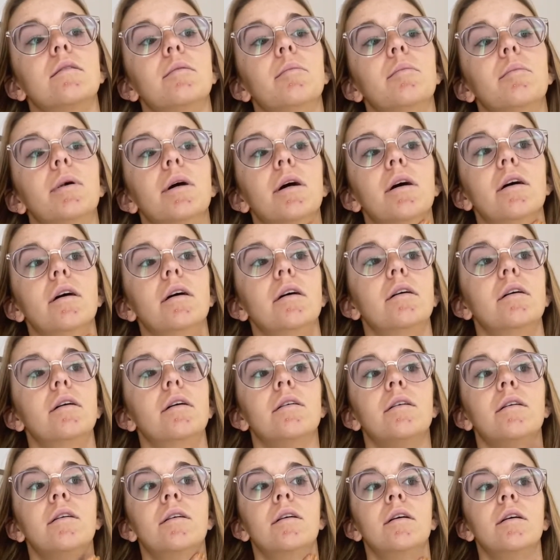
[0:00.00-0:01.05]
but.
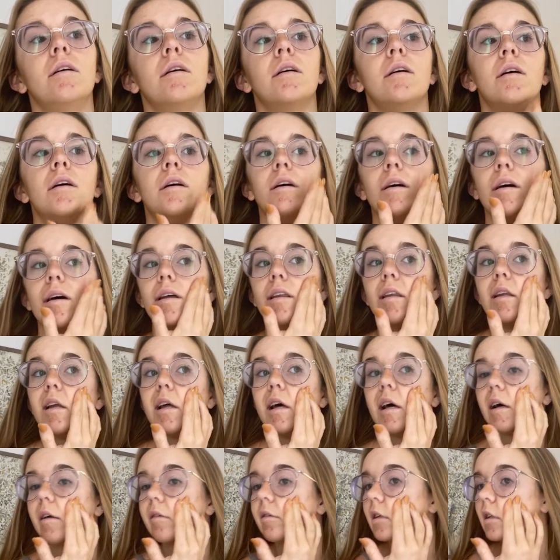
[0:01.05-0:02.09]
And then
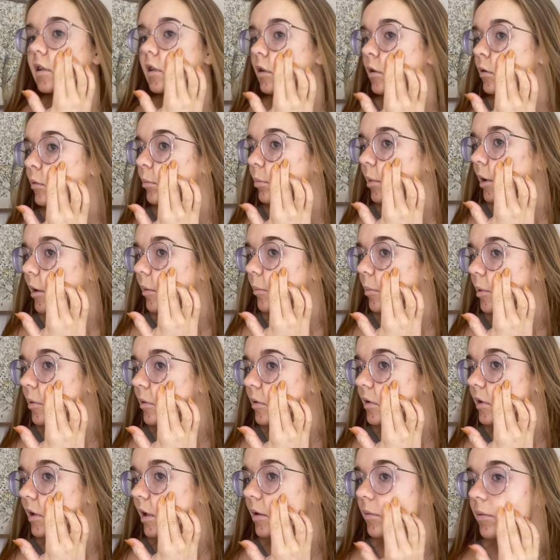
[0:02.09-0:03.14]
I have this new bump on
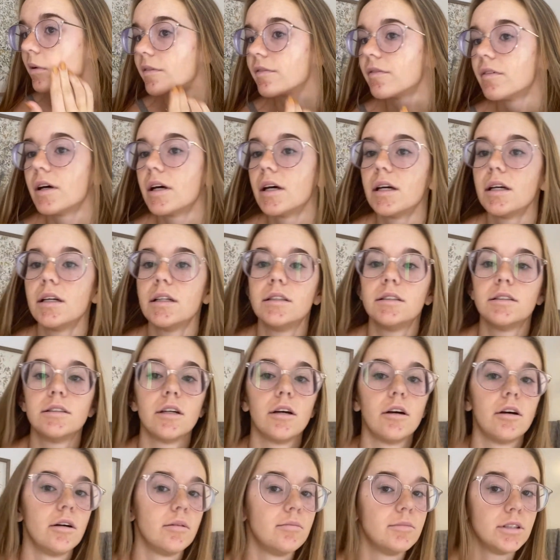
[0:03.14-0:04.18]
the side of my face, so
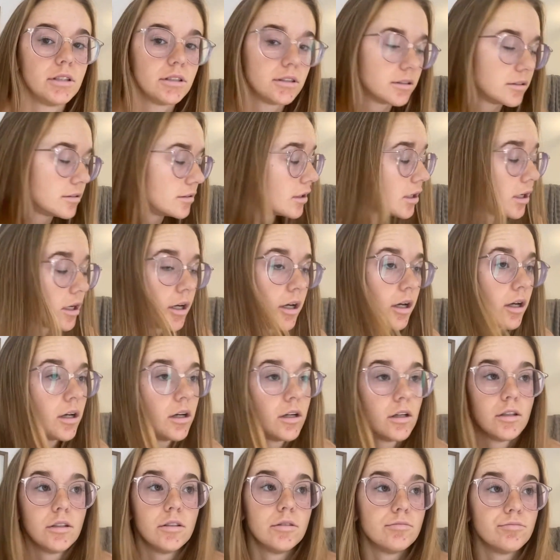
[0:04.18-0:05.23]
I'm just,
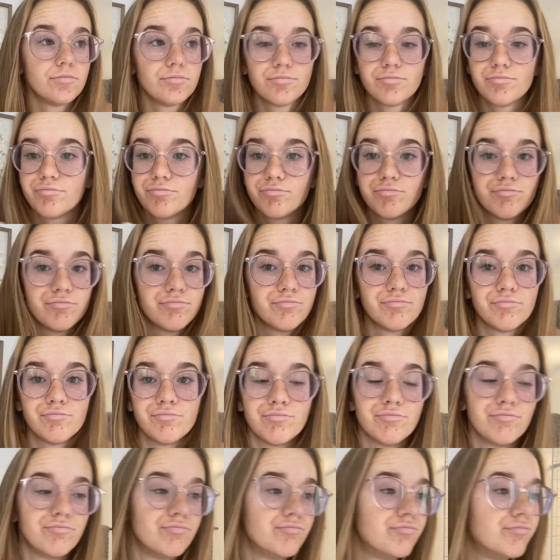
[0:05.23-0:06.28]

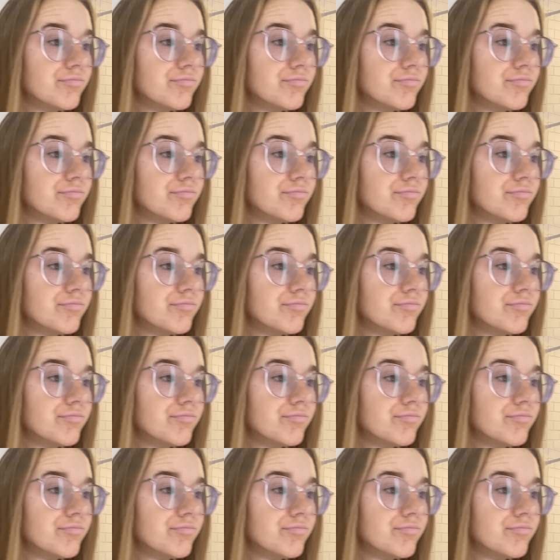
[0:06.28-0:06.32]
mm-mm.